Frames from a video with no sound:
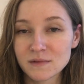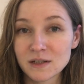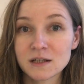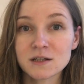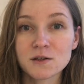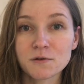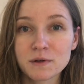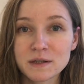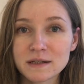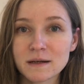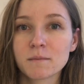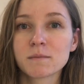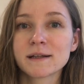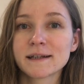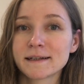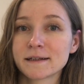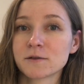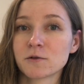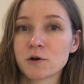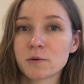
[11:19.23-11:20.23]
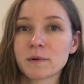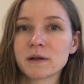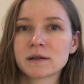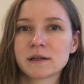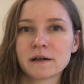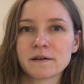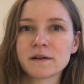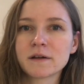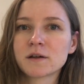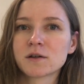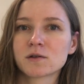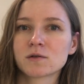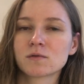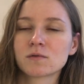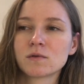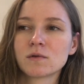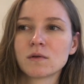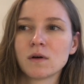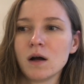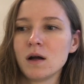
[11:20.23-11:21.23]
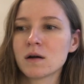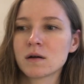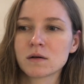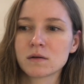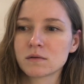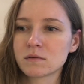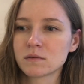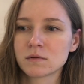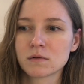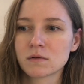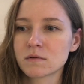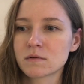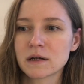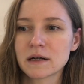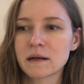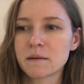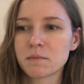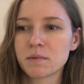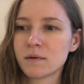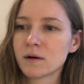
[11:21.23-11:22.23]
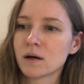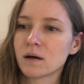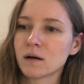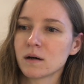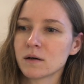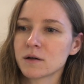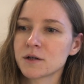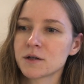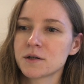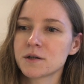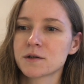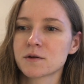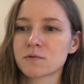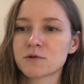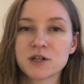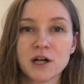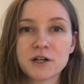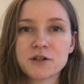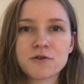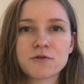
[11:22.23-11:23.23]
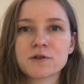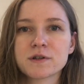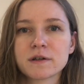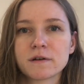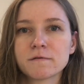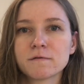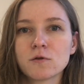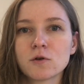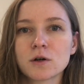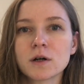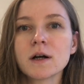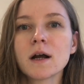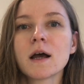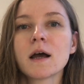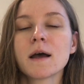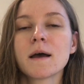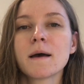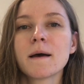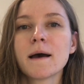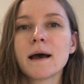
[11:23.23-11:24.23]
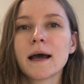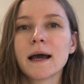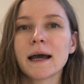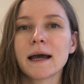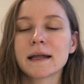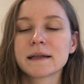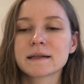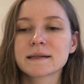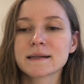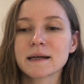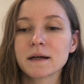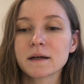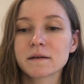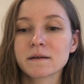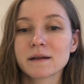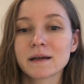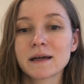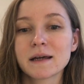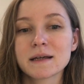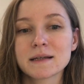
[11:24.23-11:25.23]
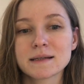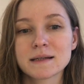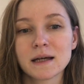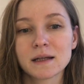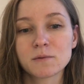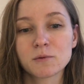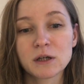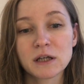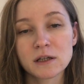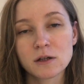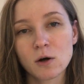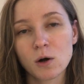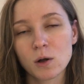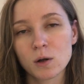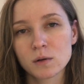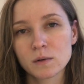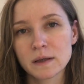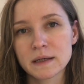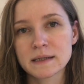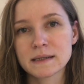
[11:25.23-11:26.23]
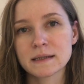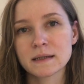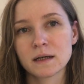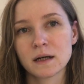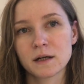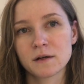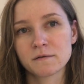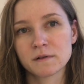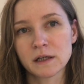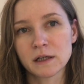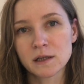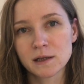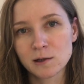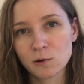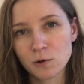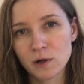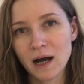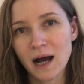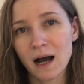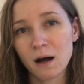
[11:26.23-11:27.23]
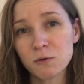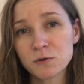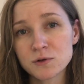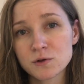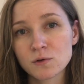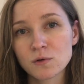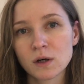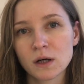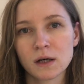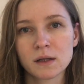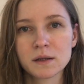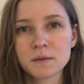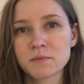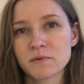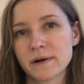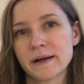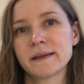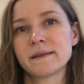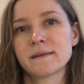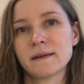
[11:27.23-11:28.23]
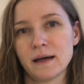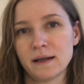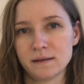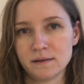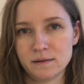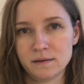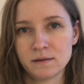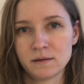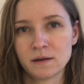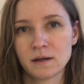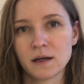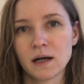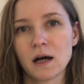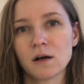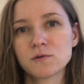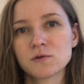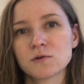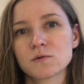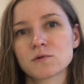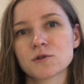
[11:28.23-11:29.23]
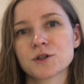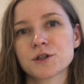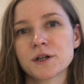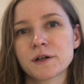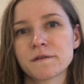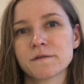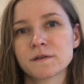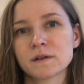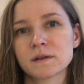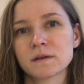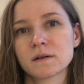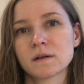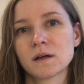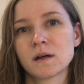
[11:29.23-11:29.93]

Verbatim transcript: so it's completely normal nothing to really uh, you know judge yourself for and the second thing is that we can always kind of like look how to calibrate that how to shift